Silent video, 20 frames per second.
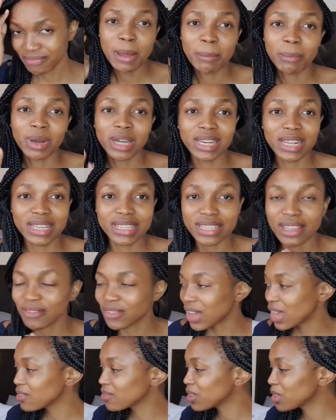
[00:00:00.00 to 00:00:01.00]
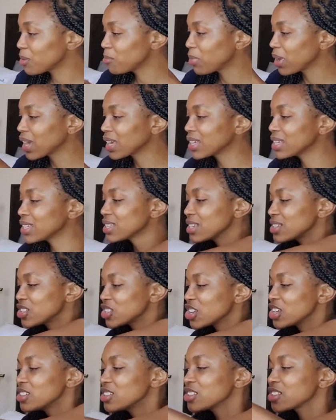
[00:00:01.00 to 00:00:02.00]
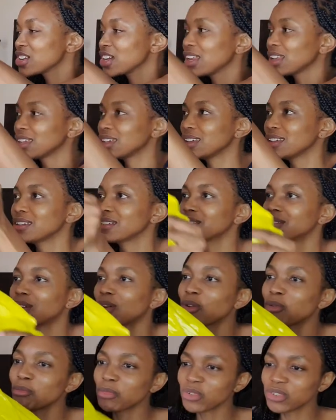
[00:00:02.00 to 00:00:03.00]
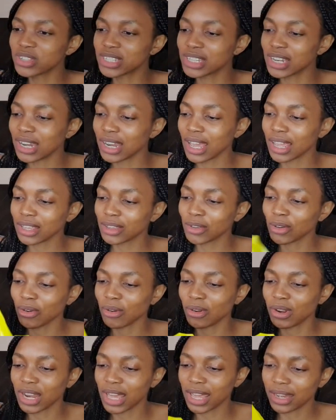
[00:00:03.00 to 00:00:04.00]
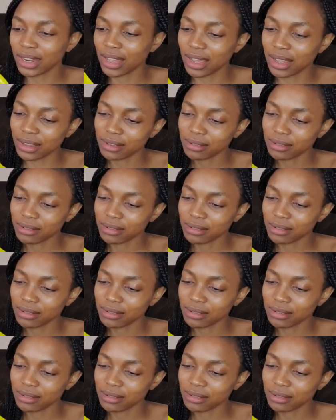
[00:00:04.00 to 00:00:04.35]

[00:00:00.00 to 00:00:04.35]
But a survival bag is essentially almost like your liner.